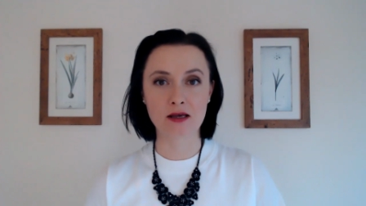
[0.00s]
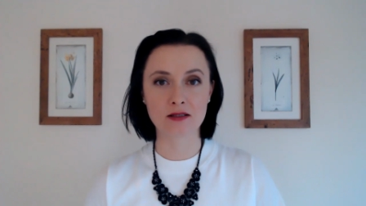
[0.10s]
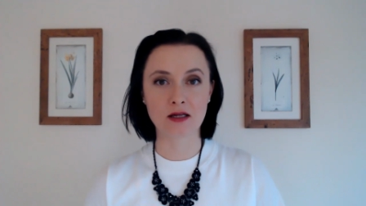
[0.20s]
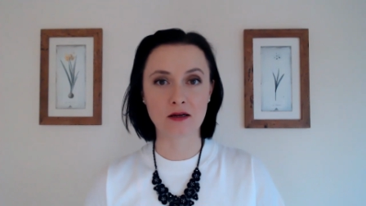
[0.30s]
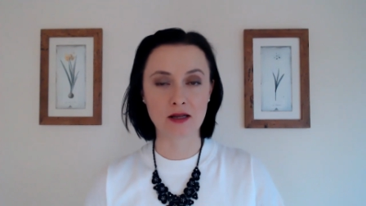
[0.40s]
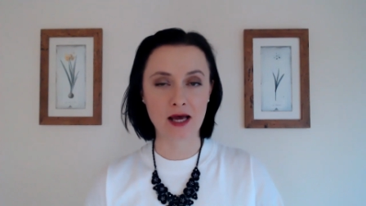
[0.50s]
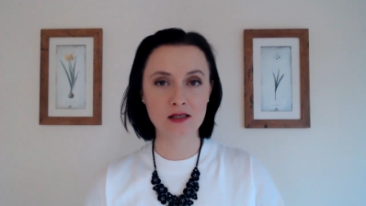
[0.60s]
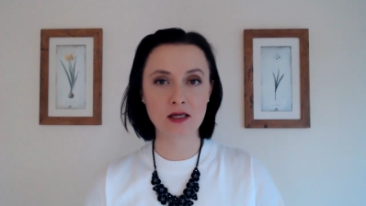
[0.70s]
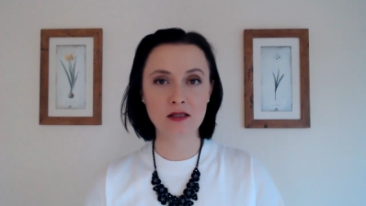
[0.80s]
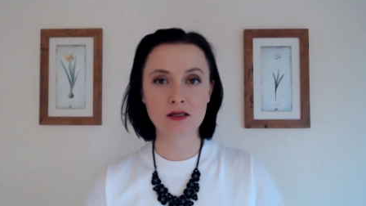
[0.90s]
is that an
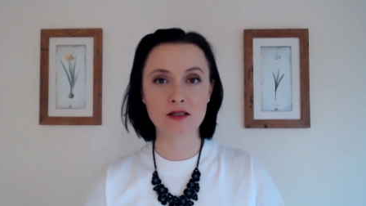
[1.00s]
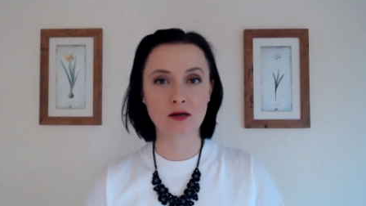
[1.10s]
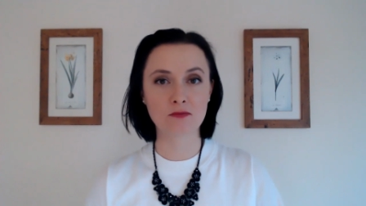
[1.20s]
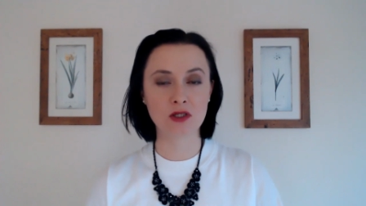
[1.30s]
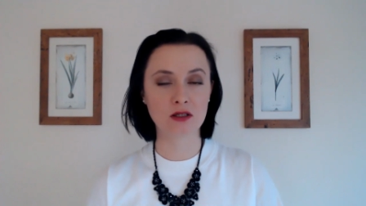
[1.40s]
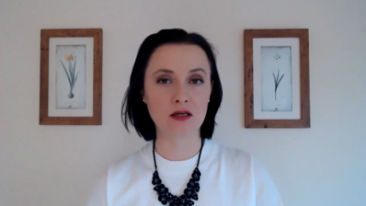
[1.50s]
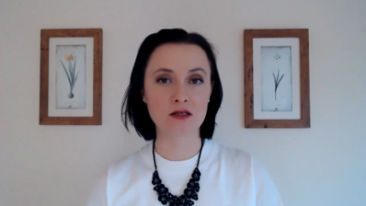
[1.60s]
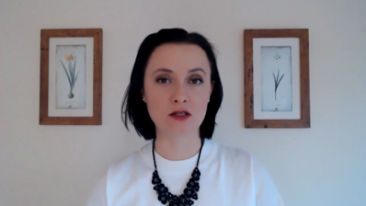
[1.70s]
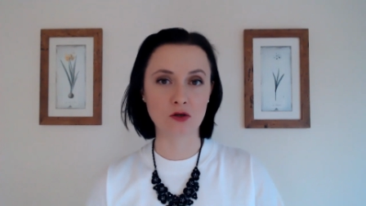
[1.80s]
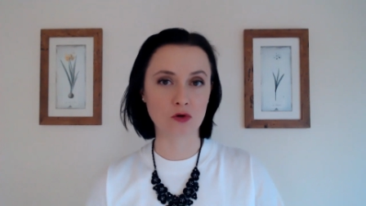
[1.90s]
asset is something that
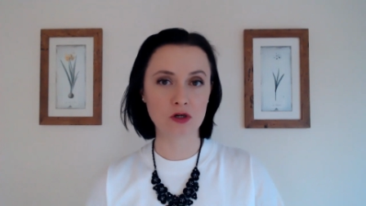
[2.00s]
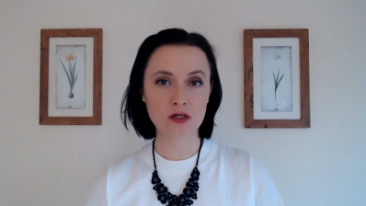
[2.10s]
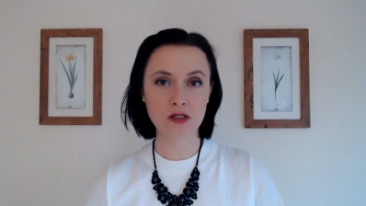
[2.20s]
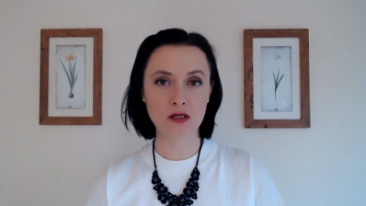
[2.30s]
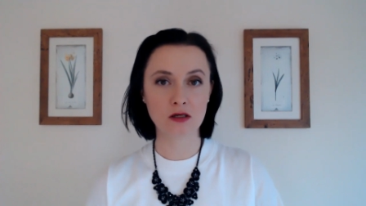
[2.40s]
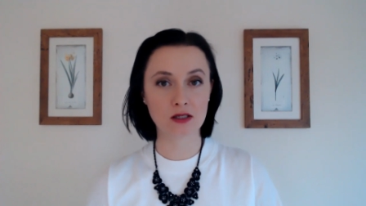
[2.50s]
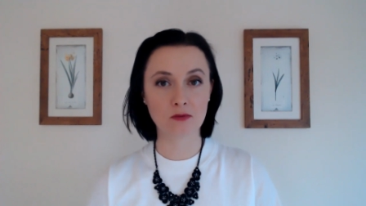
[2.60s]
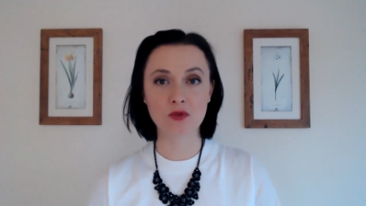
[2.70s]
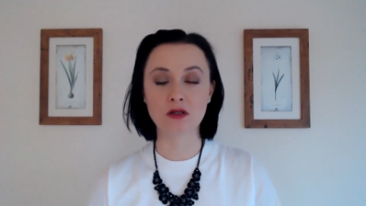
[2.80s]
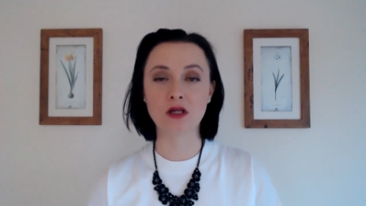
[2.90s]
is yours,
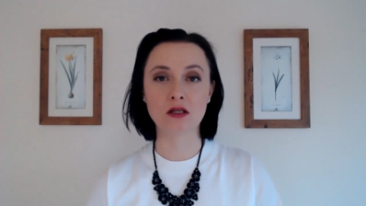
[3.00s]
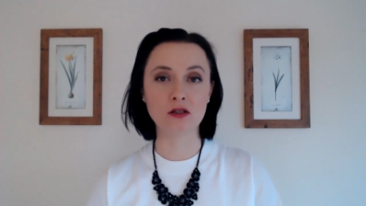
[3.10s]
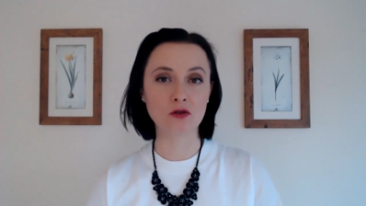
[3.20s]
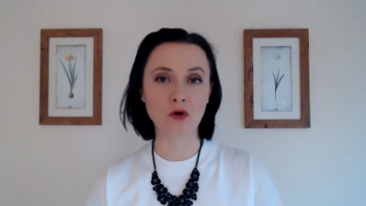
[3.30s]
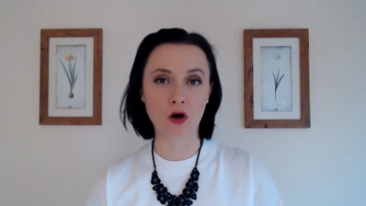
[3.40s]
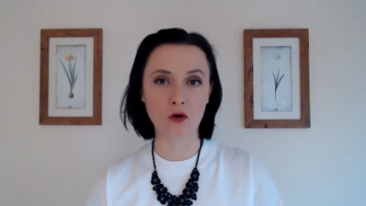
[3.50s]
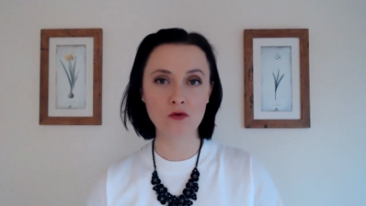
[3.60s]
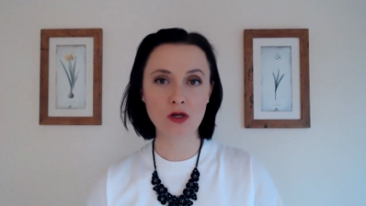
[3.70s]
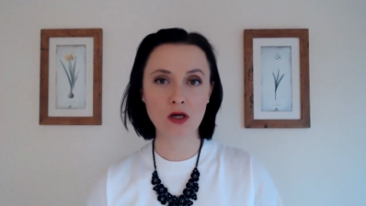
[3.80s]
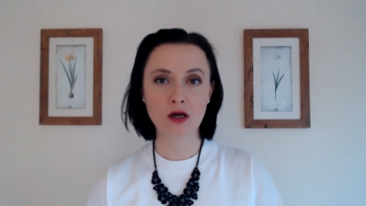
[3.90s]
something that you
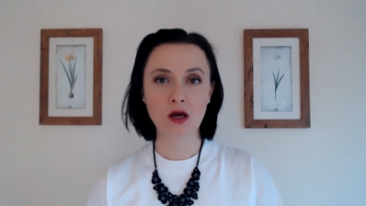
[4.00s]
own,